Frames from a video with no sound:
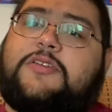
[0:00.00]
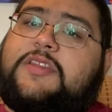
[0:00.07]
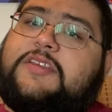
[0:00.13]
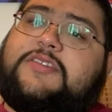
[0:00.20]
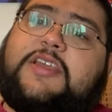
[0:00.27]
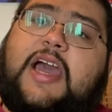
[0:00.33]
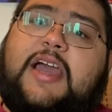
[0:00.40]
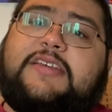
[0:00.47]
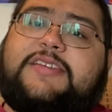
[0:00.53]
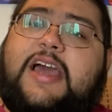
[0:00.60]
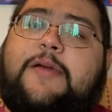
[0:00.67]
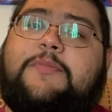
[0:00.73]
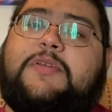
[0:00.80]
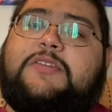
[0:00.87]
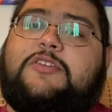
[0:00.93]
These guys
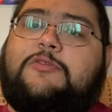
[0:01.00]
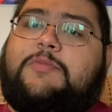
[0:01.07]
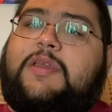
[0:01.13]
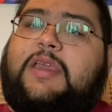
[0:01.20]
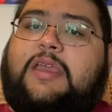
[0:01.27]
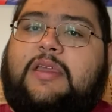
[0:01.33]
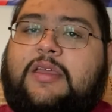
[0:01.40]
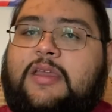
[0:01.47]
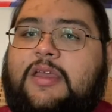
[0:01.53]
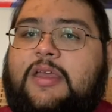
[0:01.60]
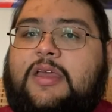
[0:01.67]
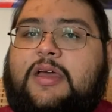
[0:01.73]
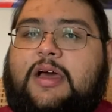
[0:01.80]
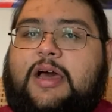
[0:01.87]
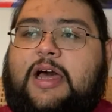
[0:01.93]
happen to be
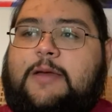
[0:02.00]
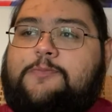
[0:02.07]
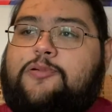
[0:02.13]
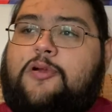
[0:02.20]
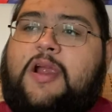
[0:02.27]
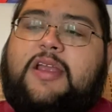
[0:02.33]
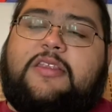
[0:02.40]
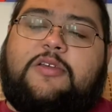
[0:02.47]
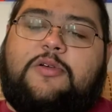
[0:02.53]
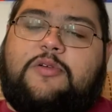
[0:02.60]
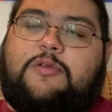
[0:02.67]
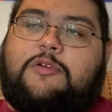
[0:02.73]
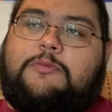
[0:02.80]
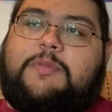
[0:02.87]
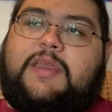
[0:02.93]
Precht, who
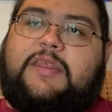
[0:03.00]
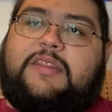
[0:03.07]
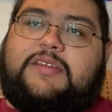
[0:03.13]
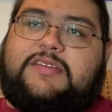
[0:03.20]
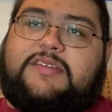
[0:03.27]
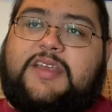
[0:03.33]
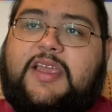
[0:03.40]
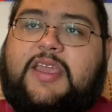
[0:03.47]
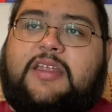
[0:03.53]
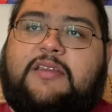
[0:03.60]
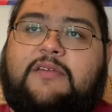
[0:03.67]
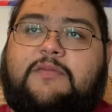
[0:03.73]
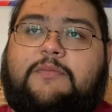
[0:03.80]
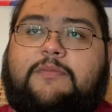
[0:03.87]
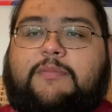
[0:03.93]
would be the second
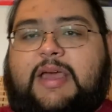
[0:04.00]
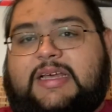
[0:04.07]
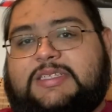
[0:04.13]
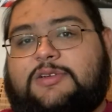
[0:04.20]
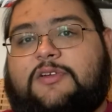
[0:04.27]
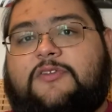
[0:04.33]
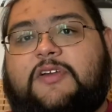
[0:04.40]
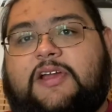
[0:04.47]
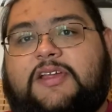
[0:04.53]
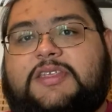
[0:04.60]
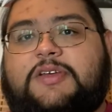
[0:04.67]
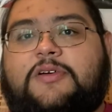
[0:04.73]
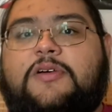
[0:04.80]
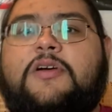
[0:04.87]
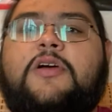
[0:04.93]
master of Fairy
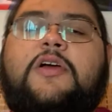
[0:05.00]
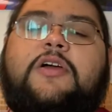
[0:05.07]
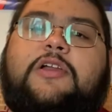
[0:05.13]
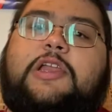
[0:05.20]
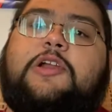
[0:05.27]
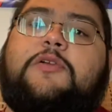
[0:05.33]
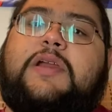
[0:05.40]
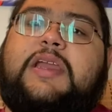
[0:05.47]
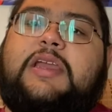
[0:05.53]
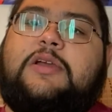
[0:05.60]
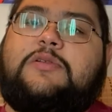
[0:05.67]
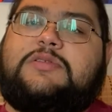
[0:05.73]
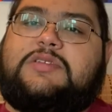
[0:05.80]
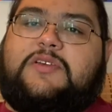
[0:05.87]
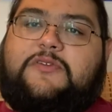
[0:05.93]
Tail, Yuri,
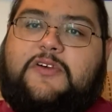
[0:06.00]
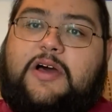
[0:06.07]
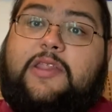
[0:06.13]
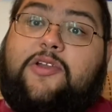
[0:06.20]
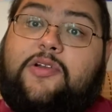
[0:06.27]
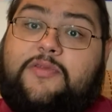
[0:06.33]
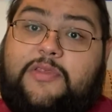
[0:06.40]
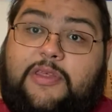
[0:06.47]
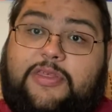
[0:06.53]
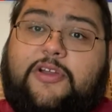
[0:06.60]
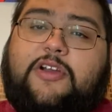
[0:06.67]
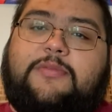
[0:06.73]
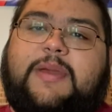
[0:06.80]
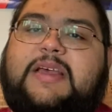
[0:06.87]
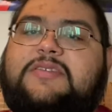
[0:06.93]
who's the father of the
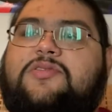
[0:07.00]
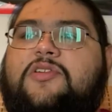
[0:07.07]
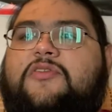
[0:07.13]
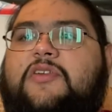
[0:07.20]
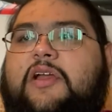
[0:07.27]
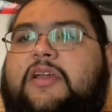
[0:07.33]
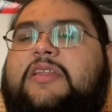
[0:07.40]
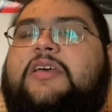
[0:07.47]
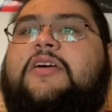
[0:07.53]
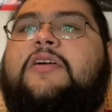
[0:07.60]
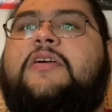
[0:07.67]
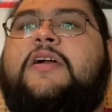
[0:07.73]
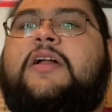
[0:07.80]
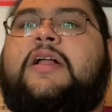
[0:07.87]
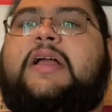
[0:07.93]
third master of Fairy Tail,